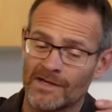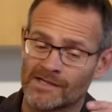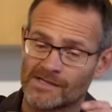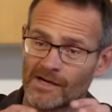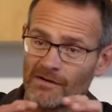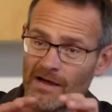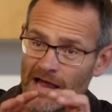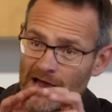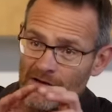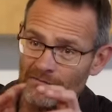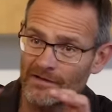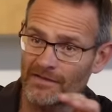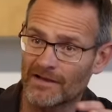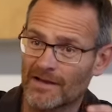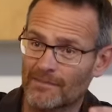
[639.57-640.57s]
So
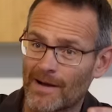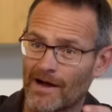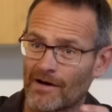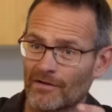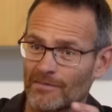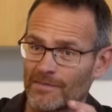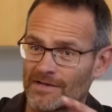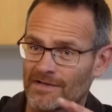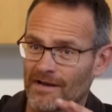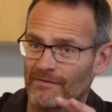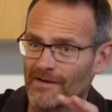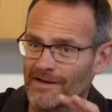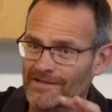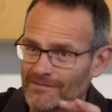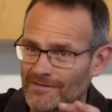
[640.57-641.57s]
everything about them is
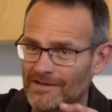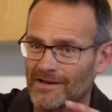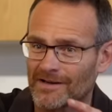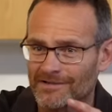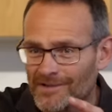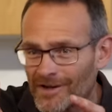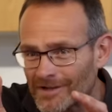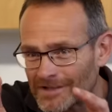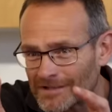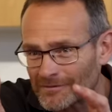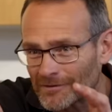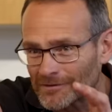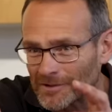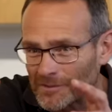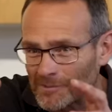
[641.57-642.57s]
effectively like turning the
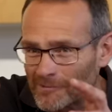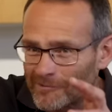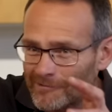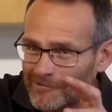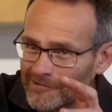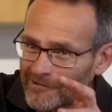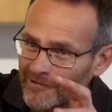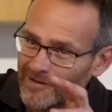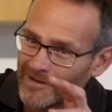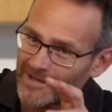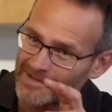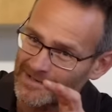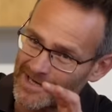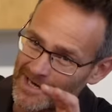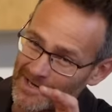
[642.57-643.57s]
volume
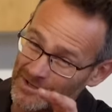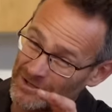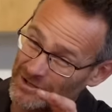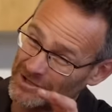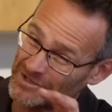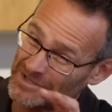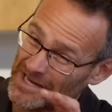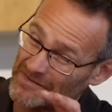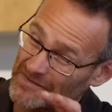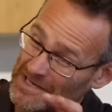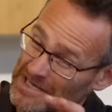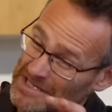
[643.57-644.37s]
right down, just having